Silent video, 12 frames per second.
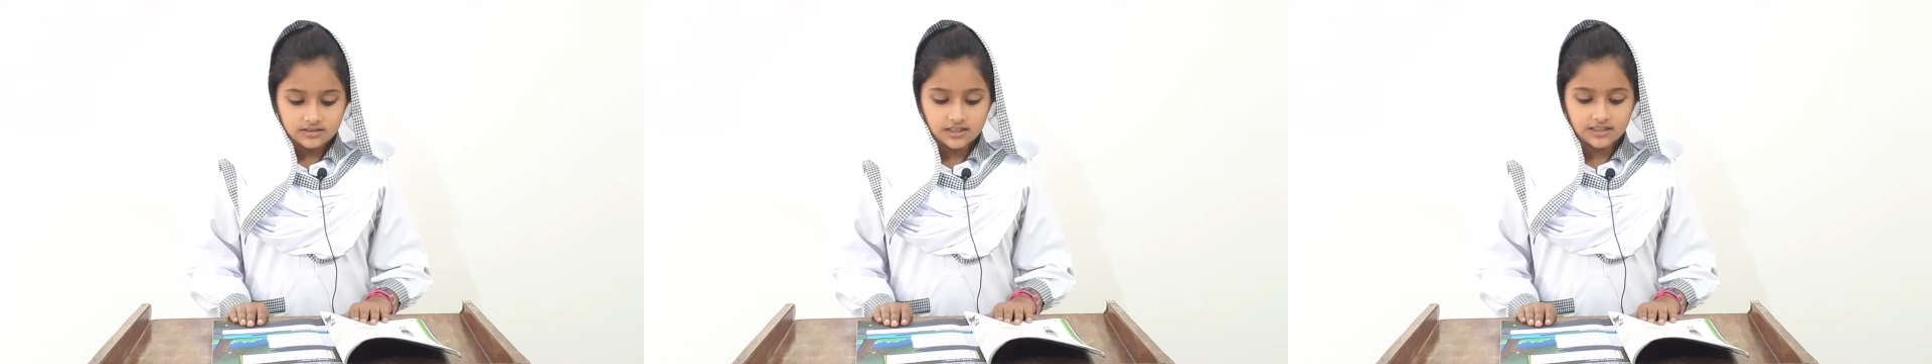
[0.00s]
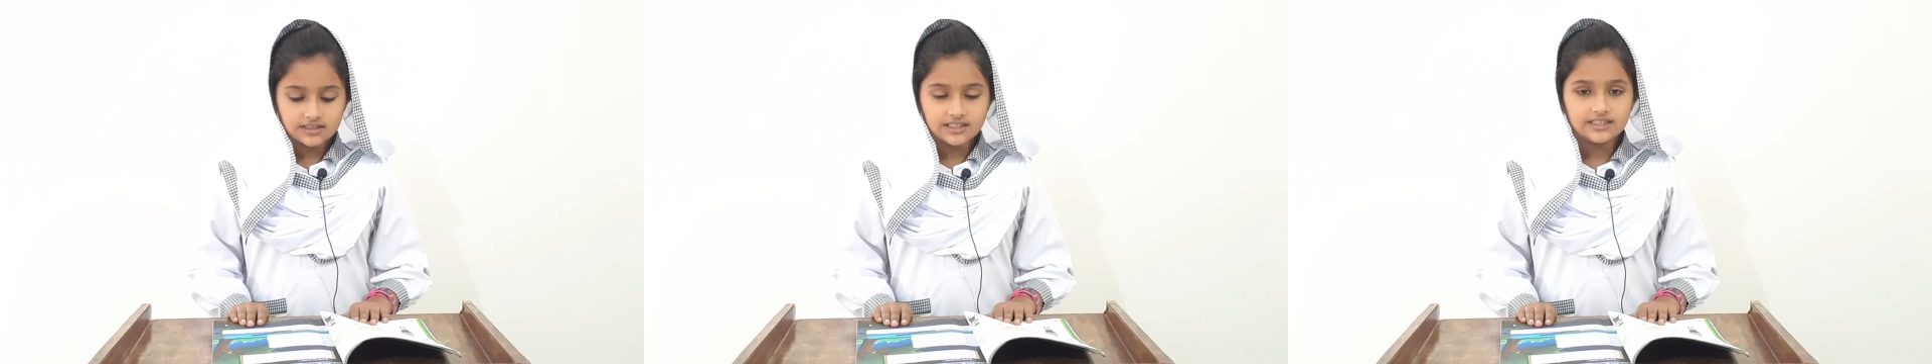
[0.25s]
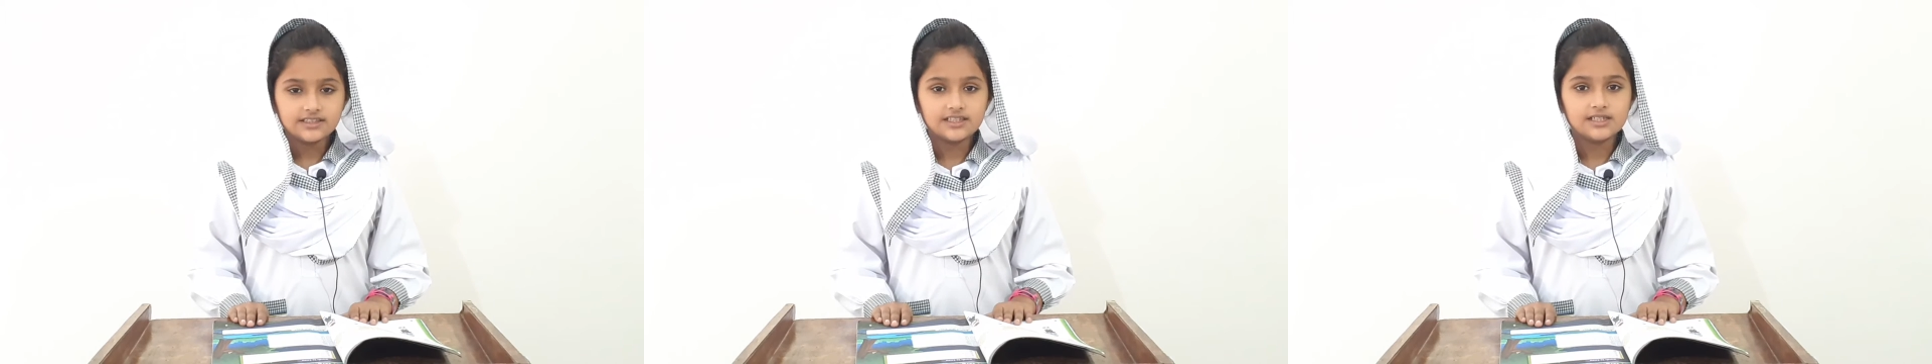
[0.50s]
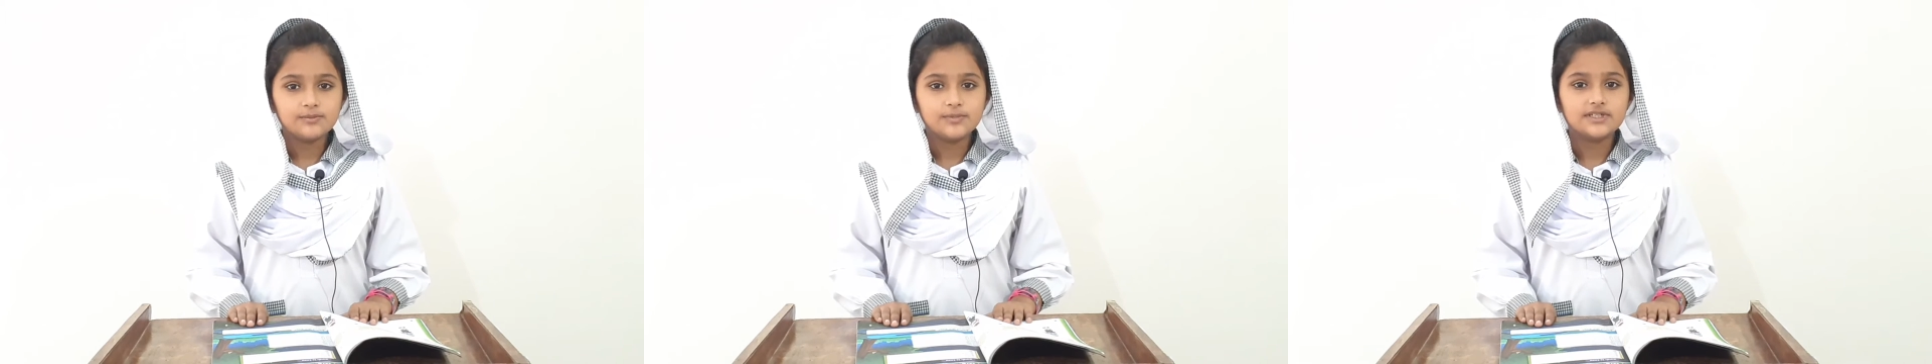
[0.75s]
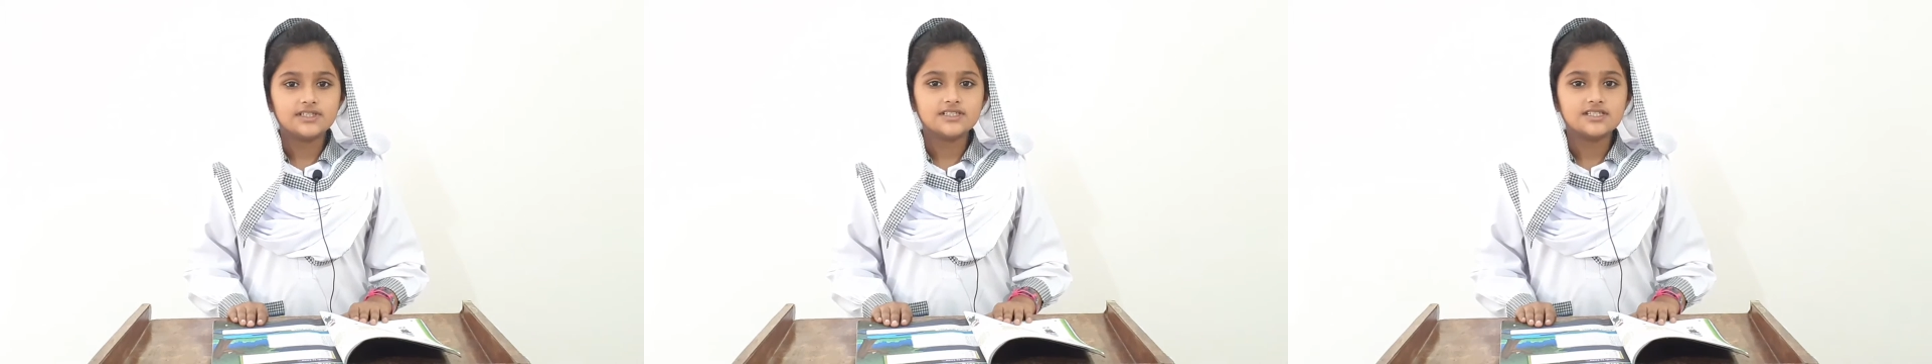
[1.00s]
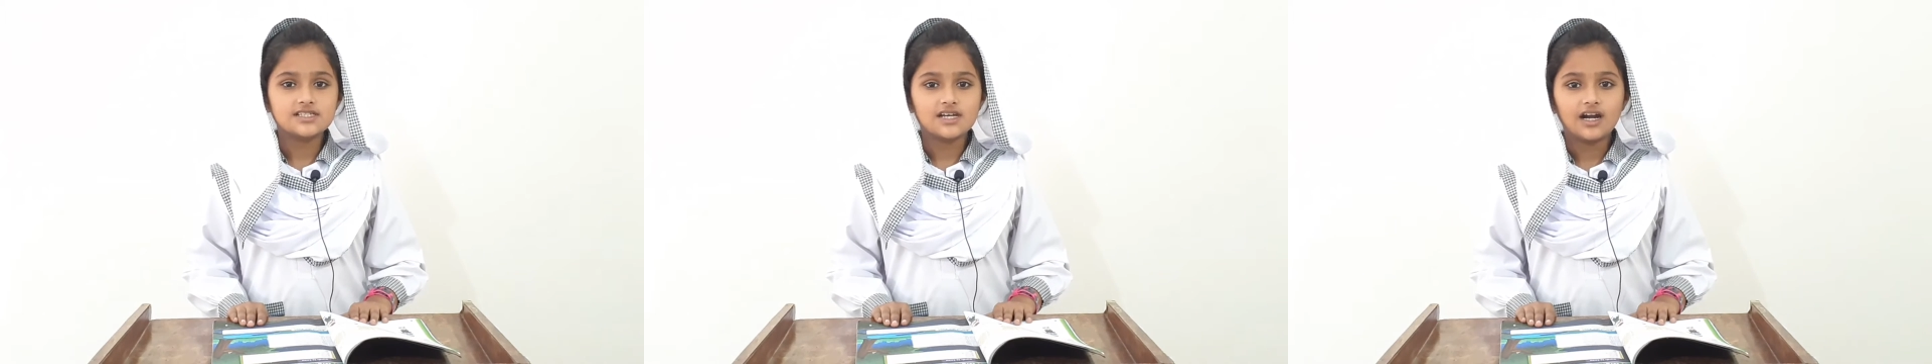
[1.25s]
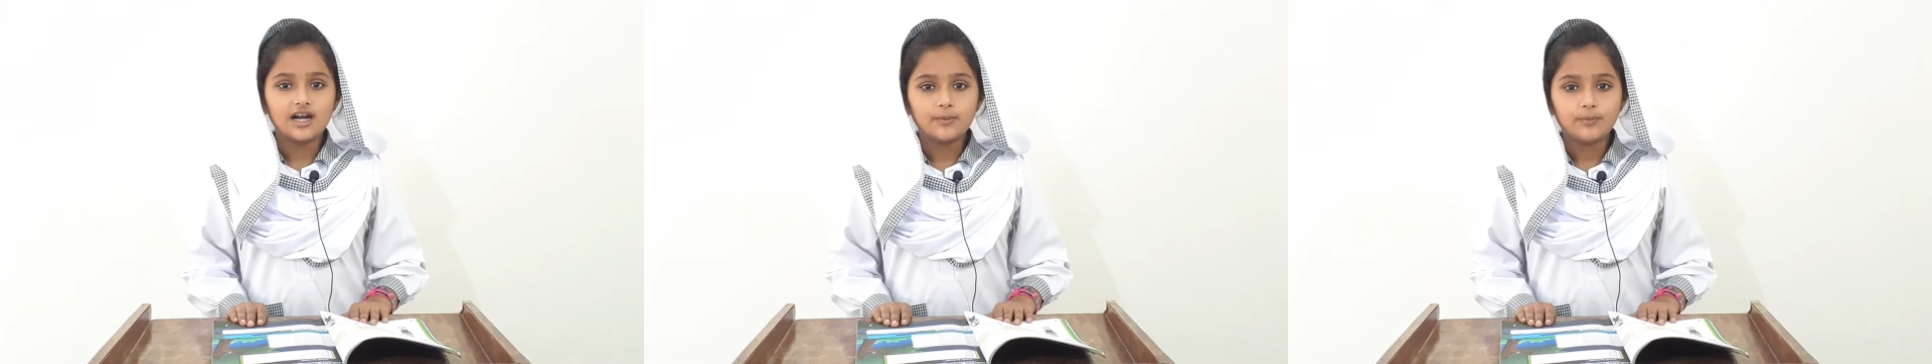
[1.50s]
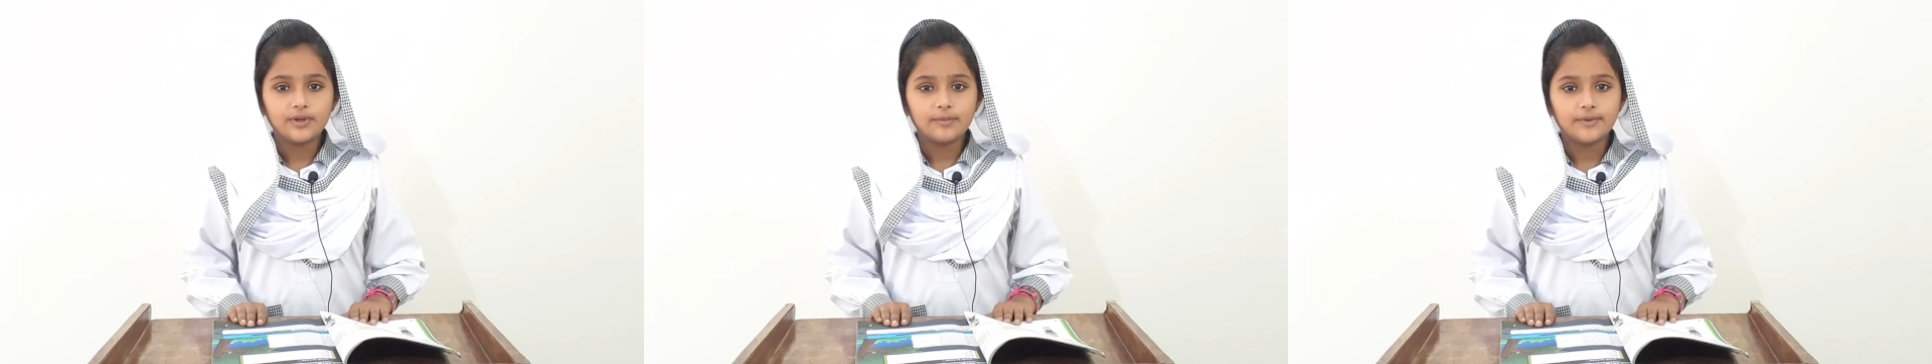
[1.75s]
The little birds
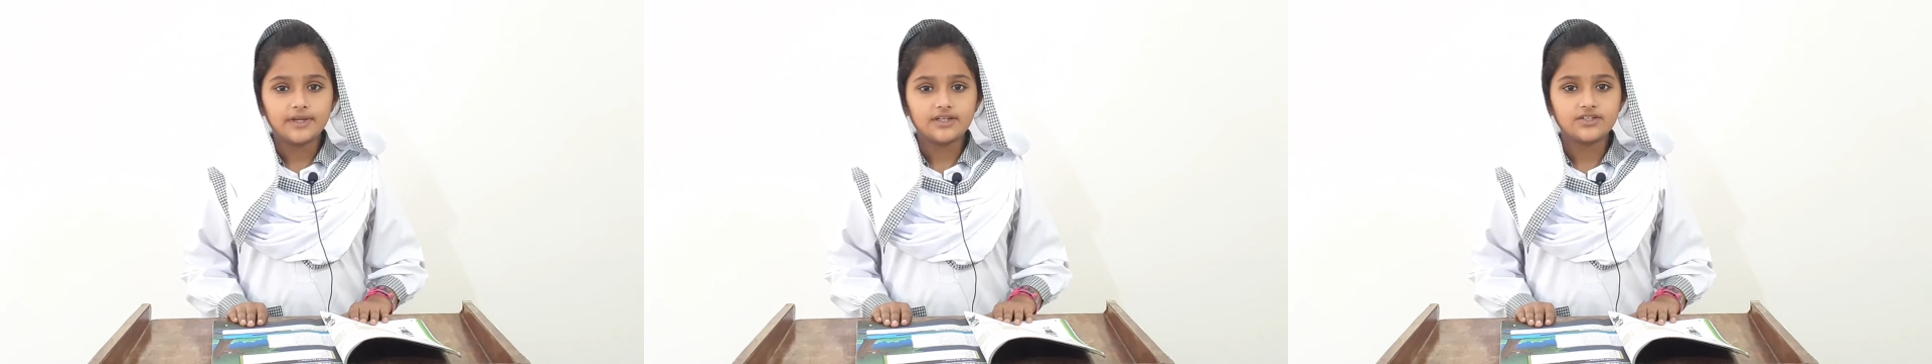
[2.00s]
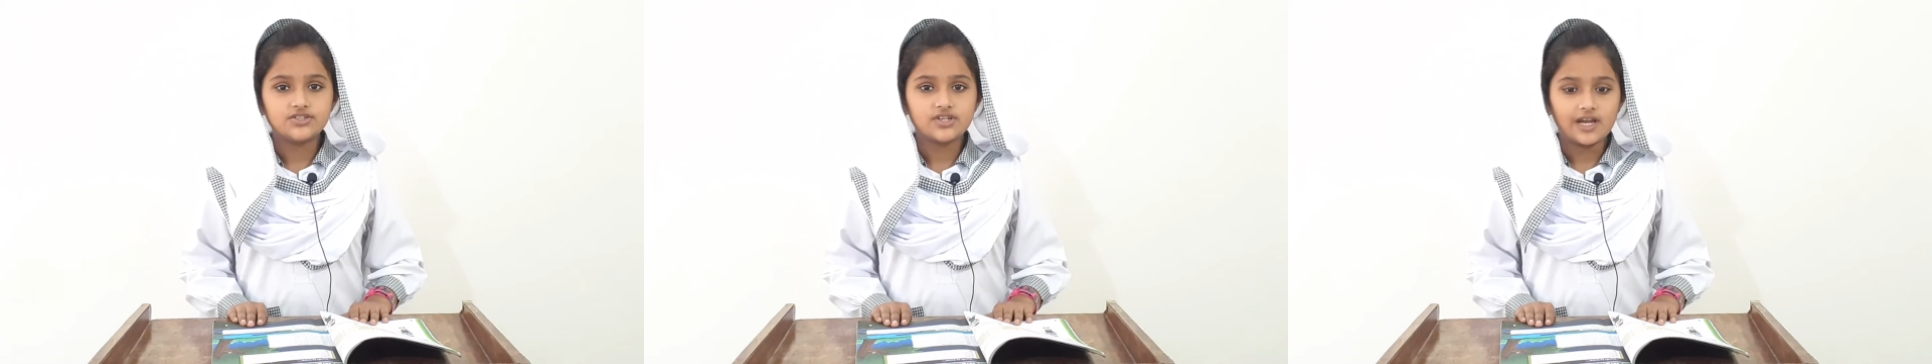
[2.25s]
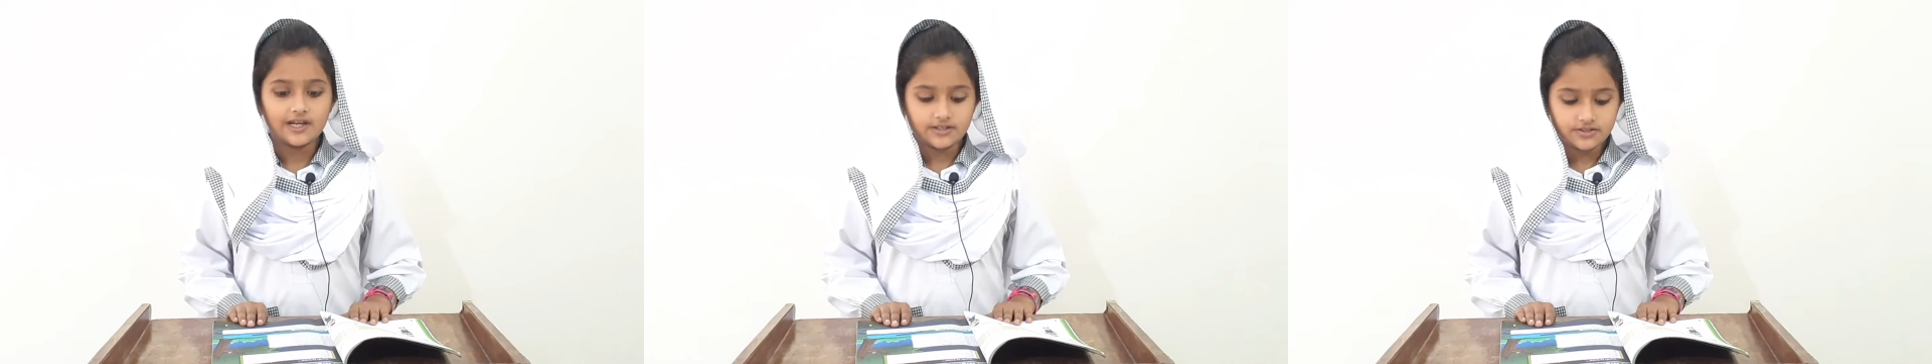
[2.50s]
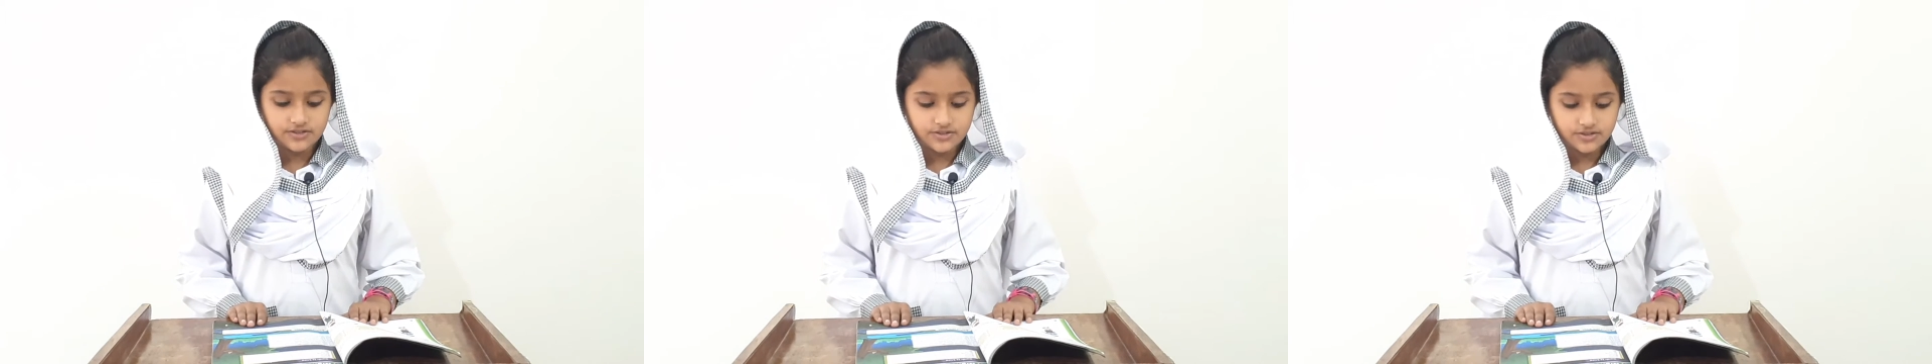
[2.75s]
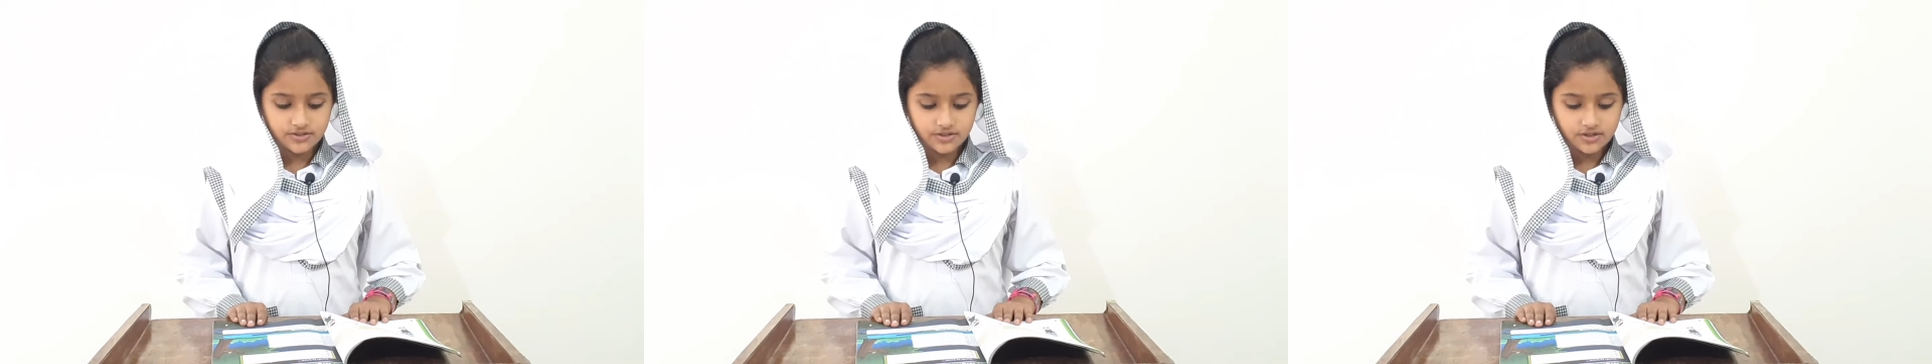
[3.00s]
are peeping yet